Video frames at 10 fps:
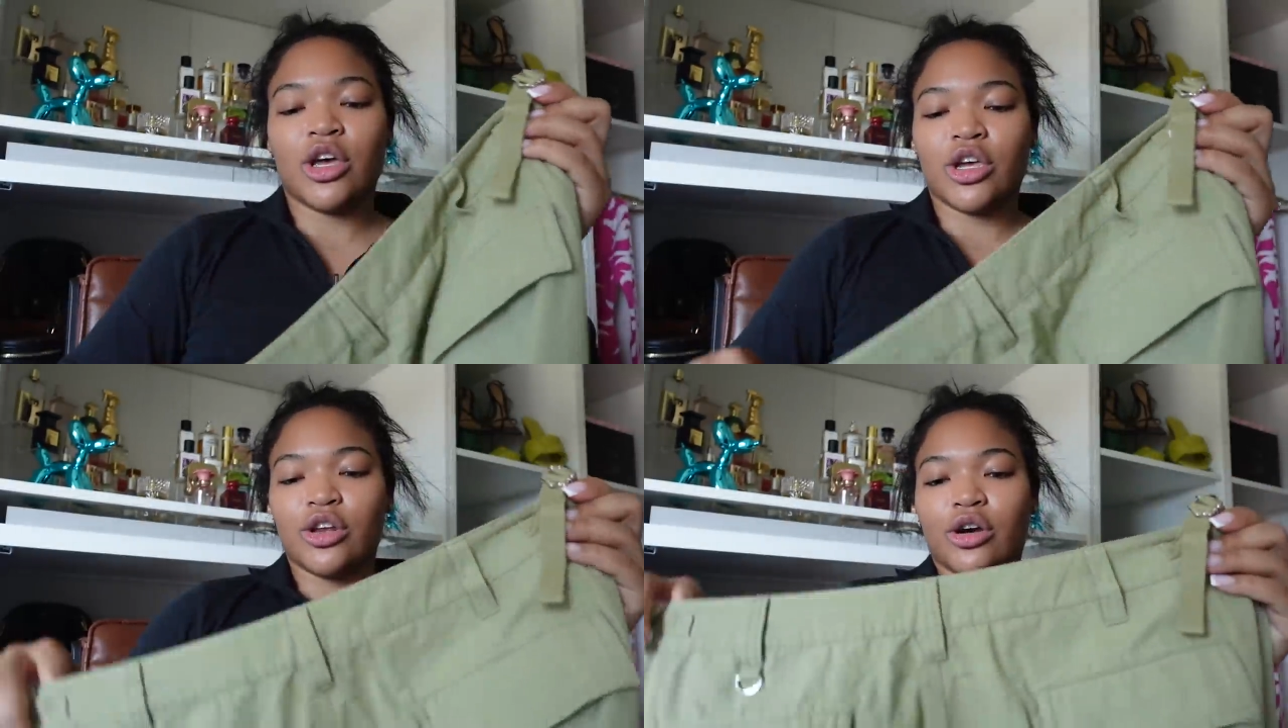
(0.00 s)

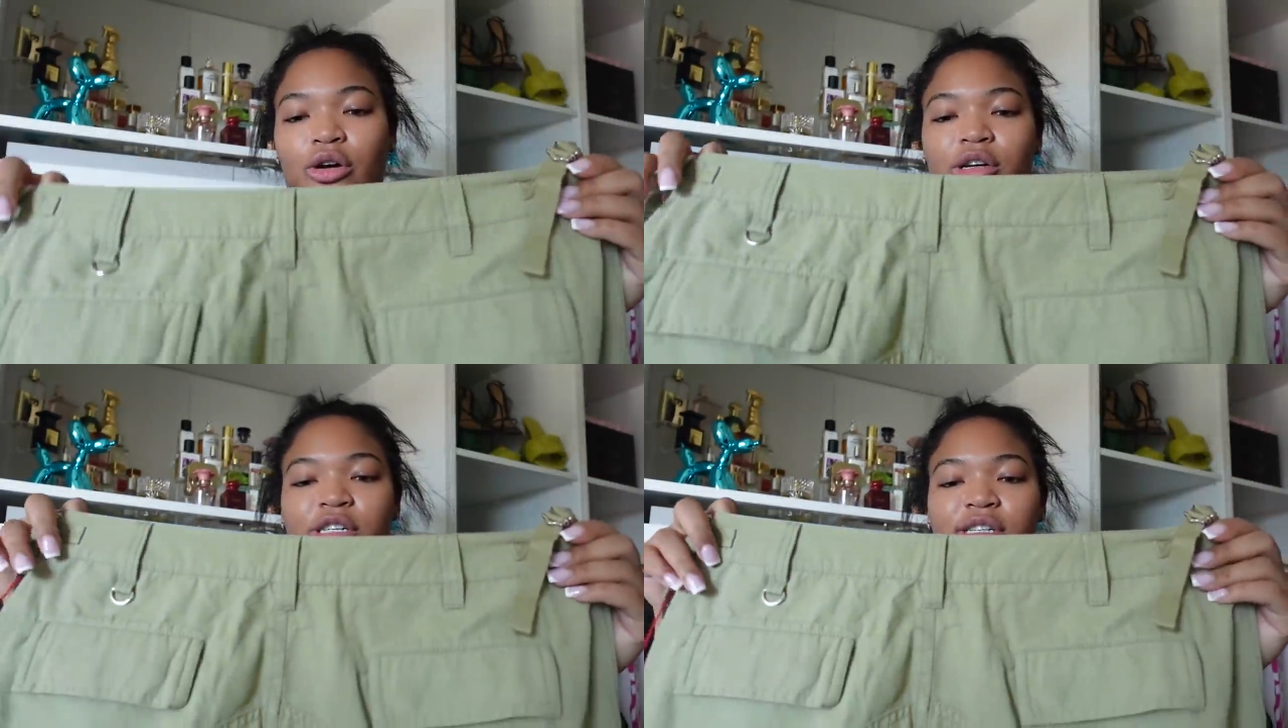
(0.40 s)
you
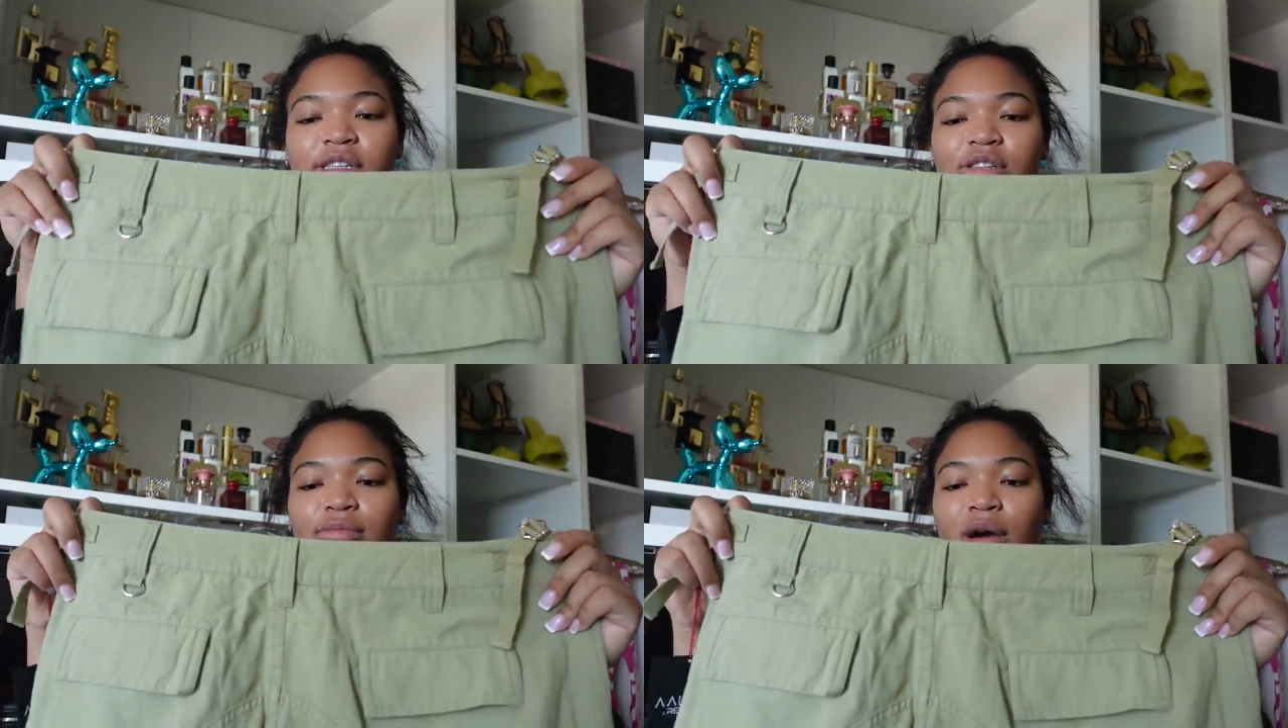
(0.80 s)
know adjust
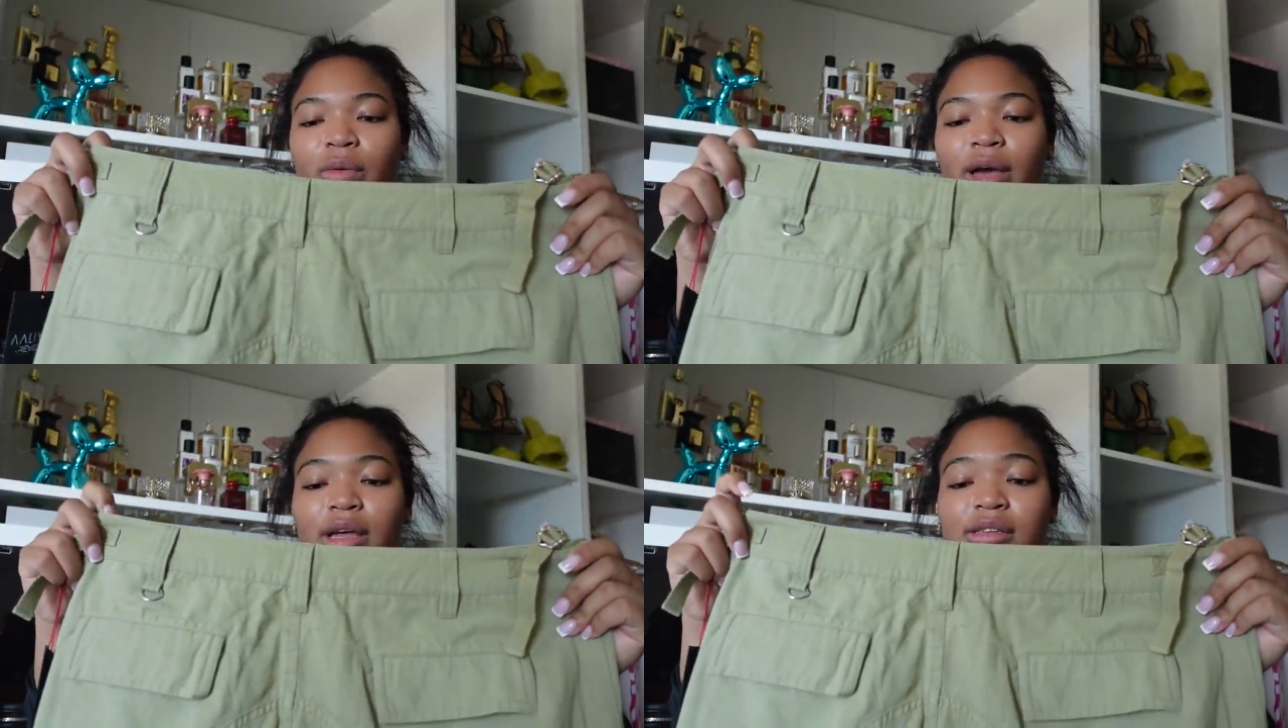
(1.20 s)
it to my
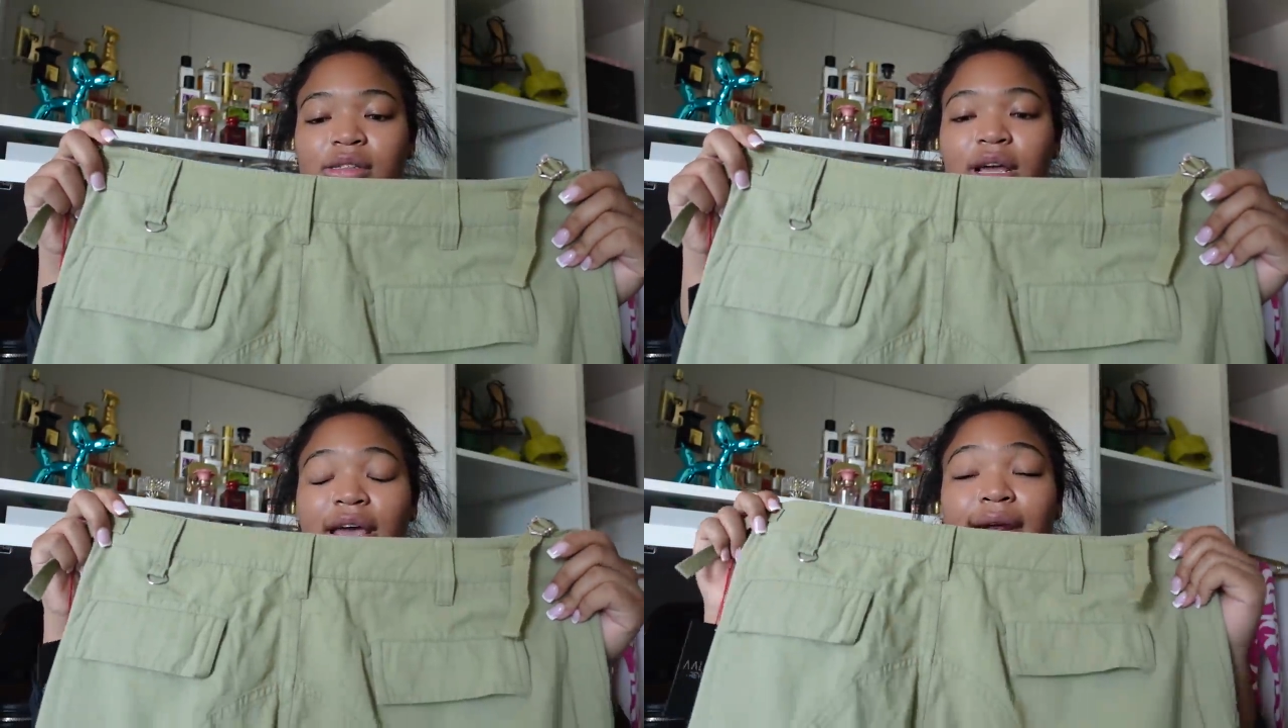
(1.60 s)
waist
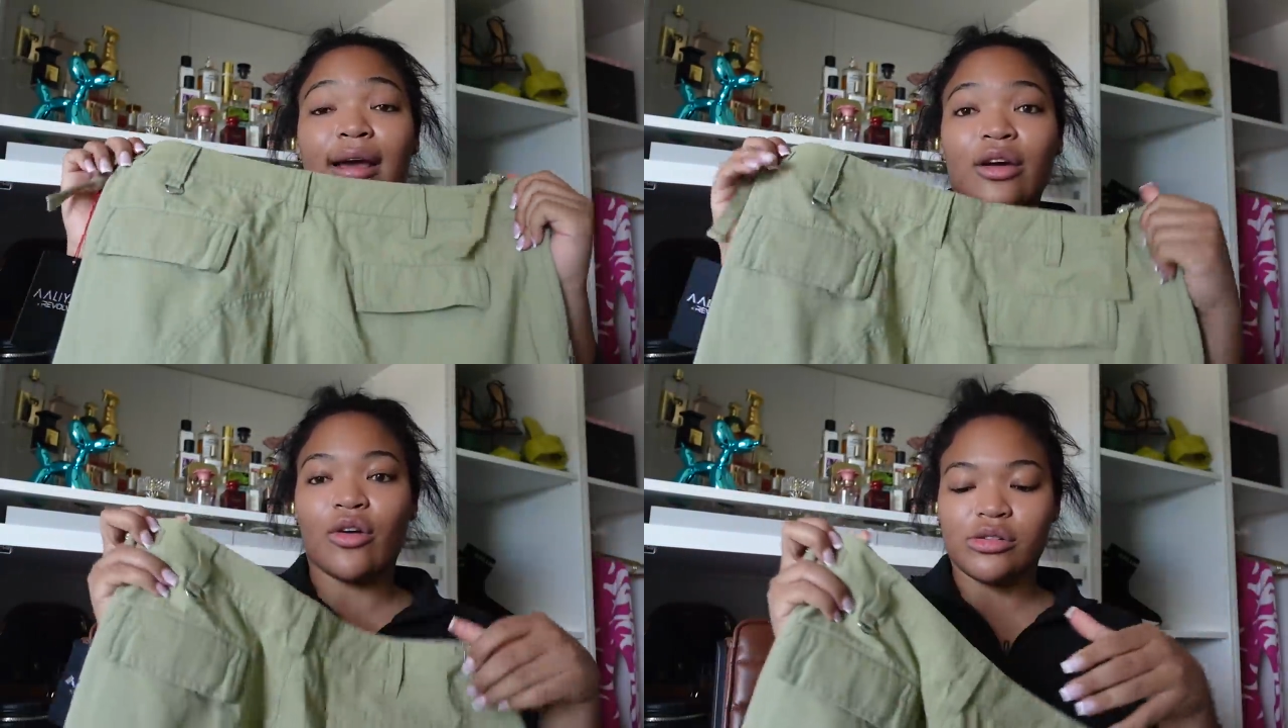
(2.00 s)
and i
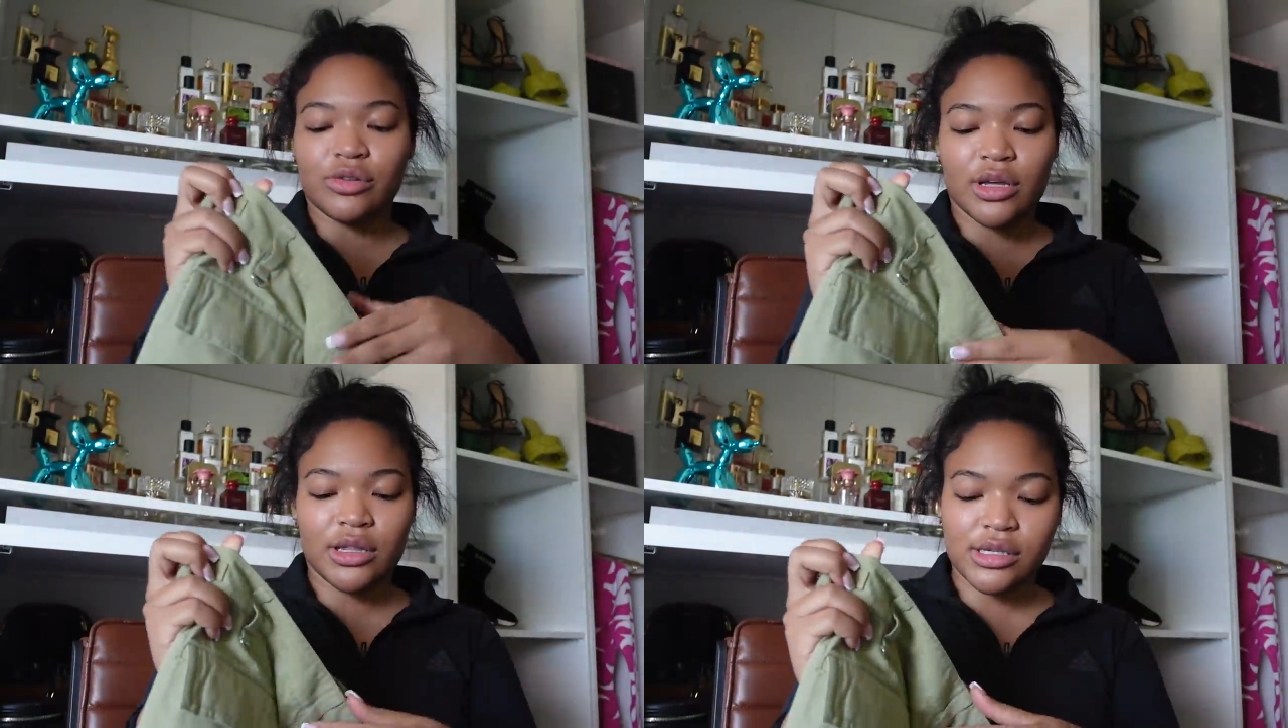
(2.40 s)
can also
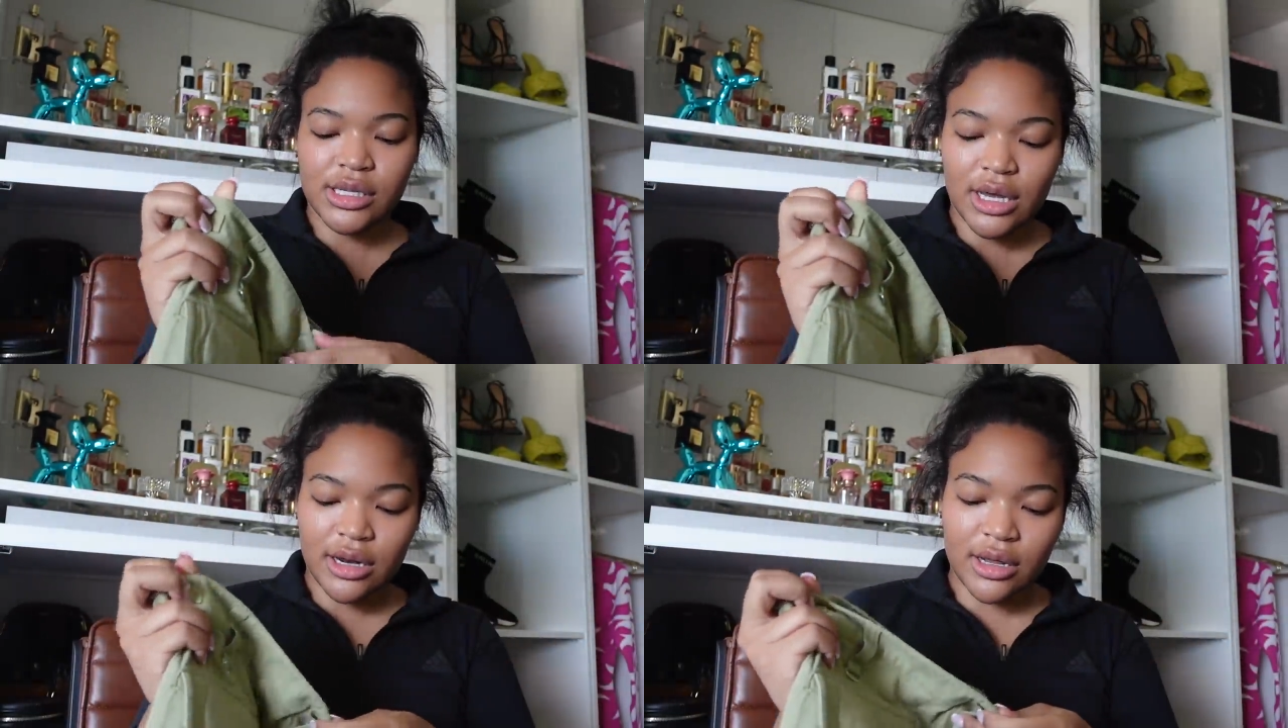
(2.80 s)
get these
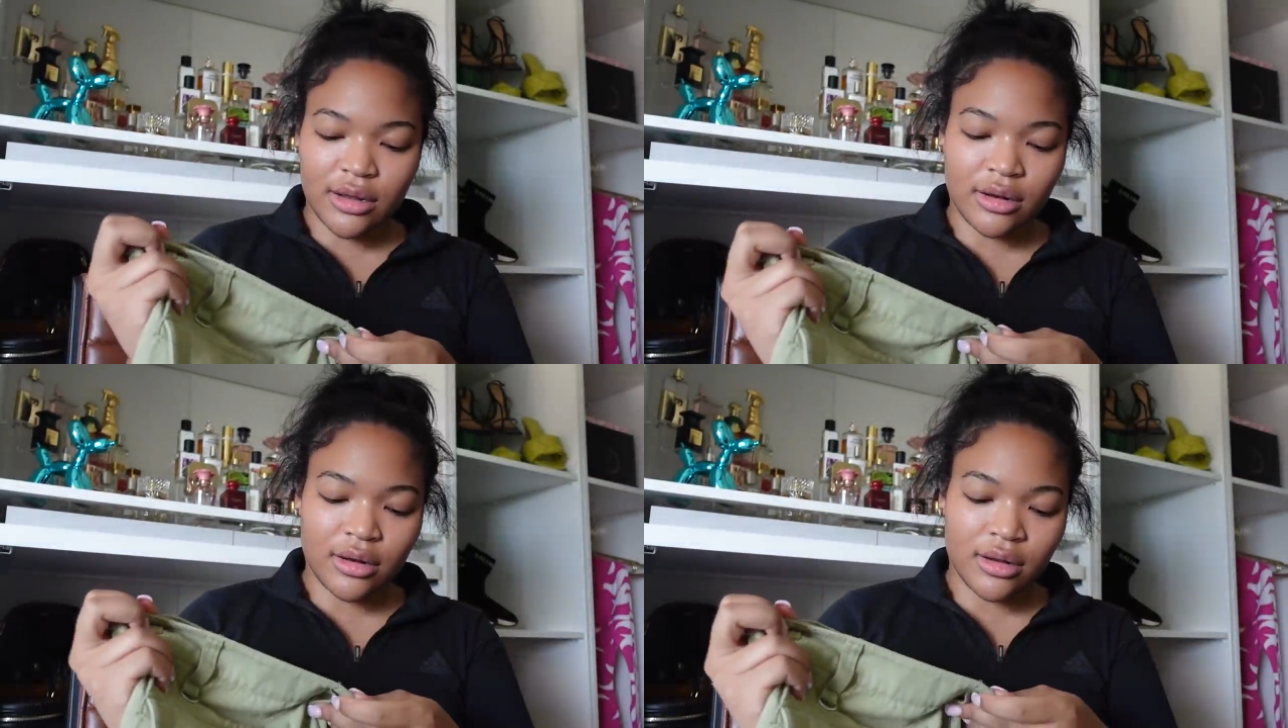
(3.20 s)
taken in
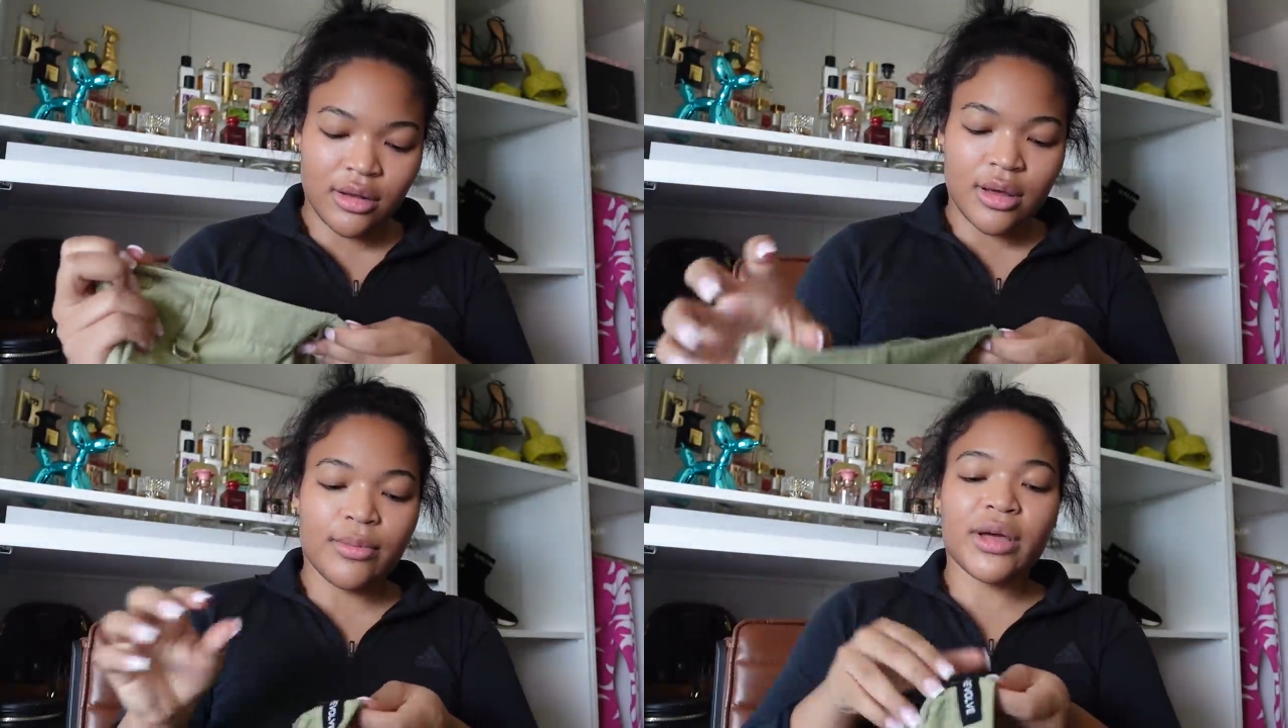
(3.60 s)

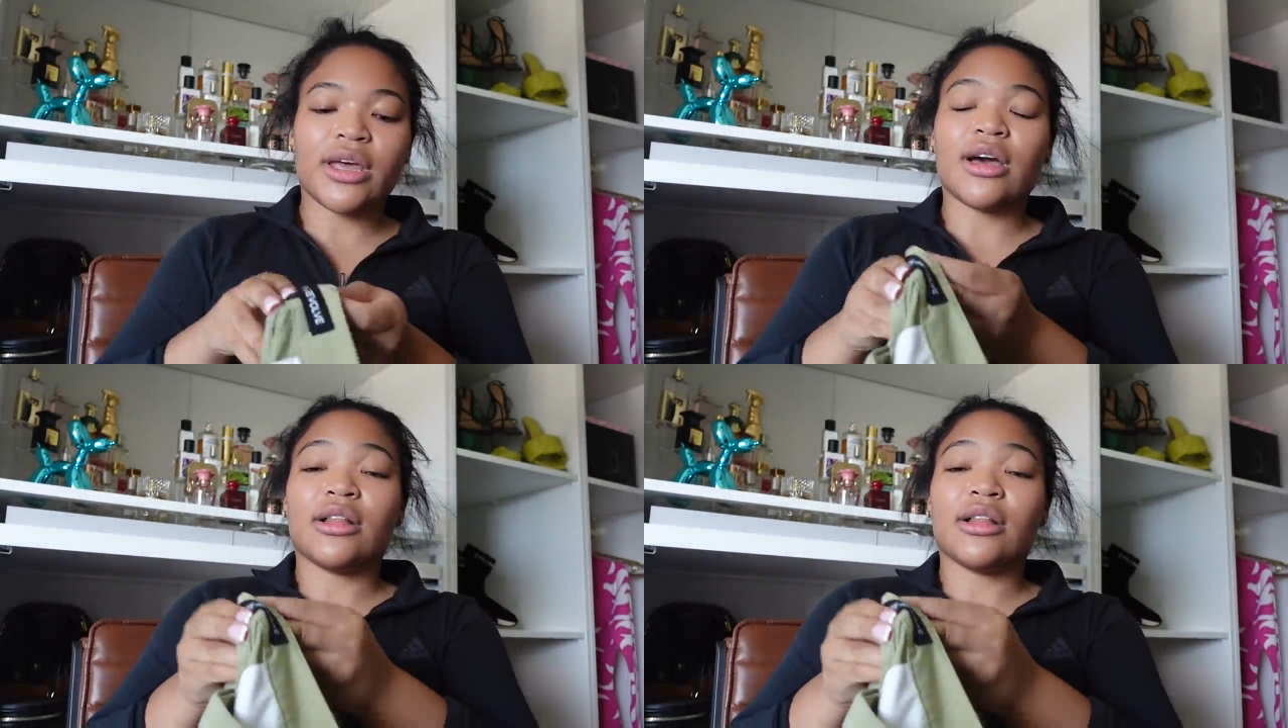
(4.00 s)
but yeah